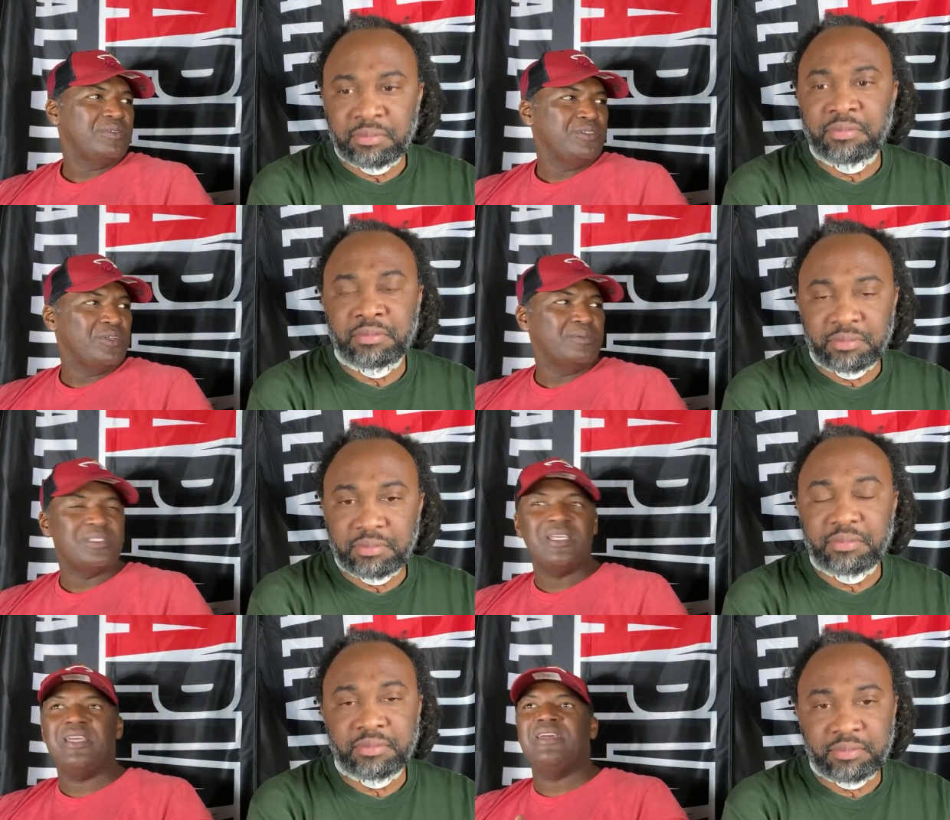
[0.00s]
Speaker 1: You know what I'm
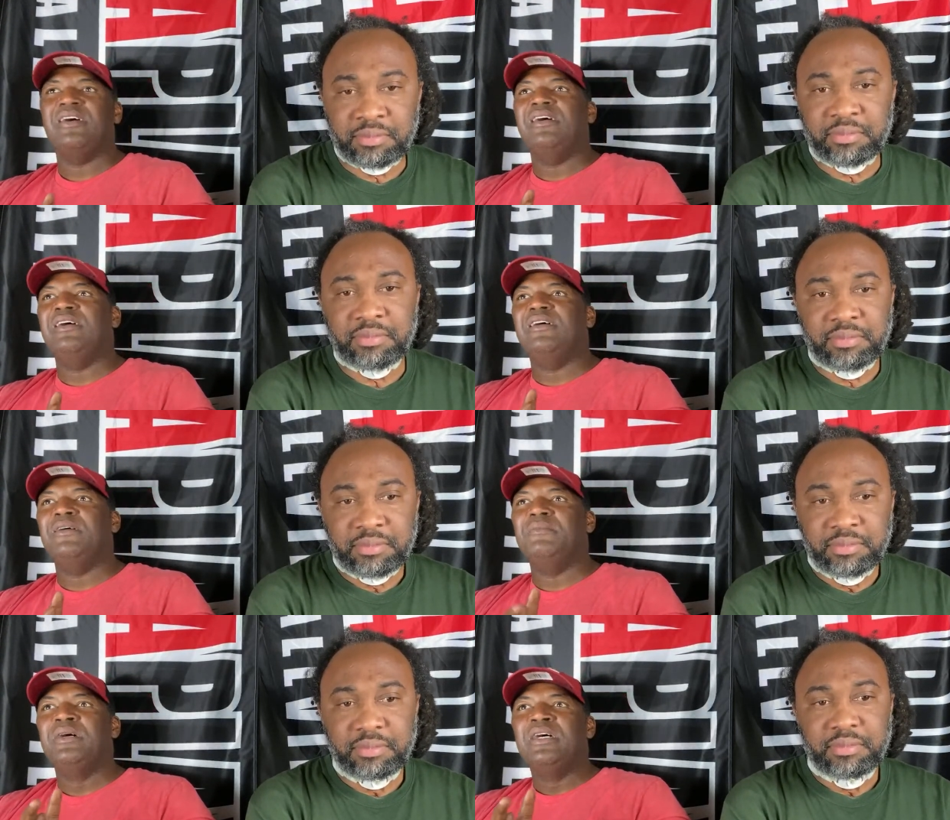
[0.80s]
saying?
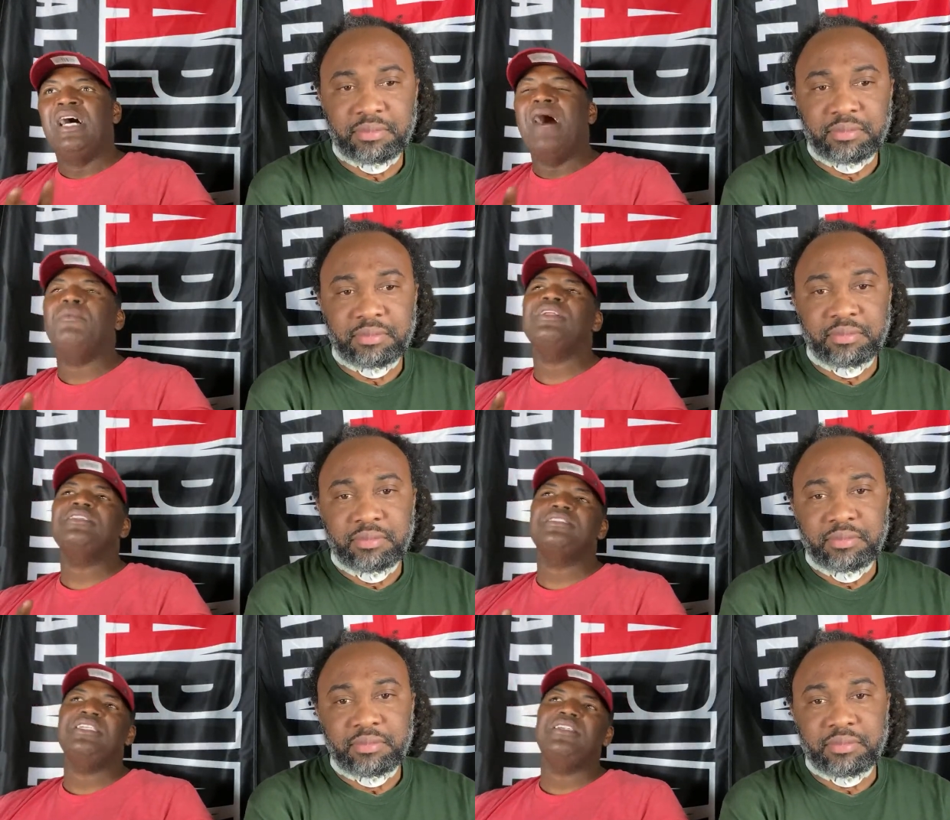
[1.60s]
Um, I'm willing
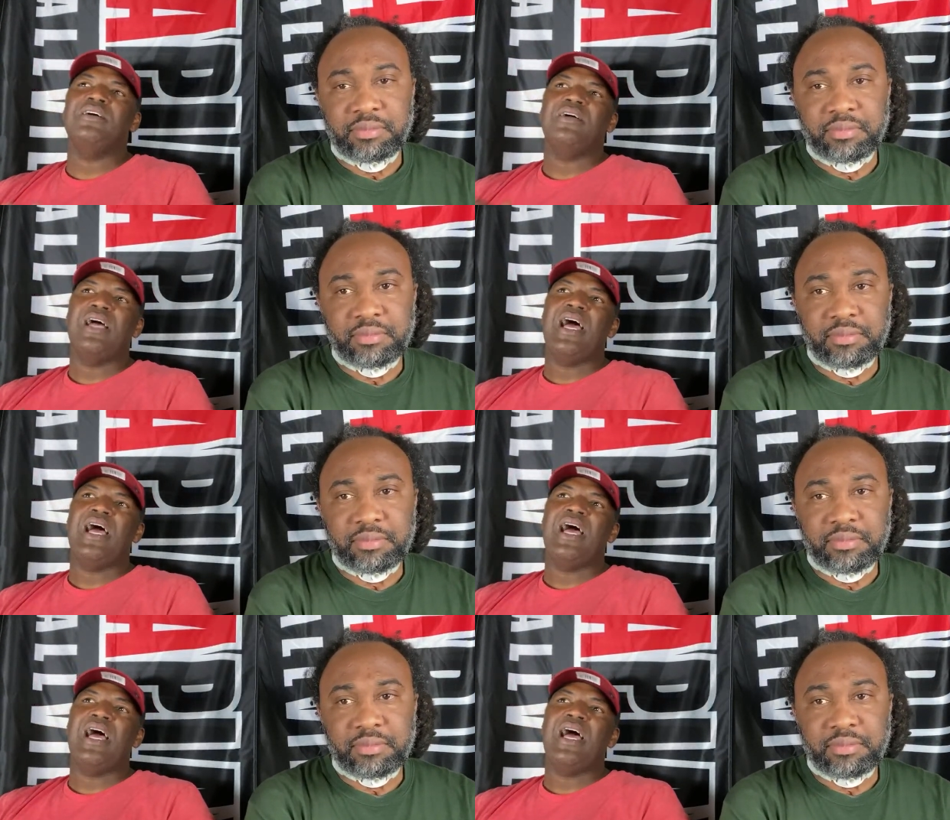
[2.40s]
to see that.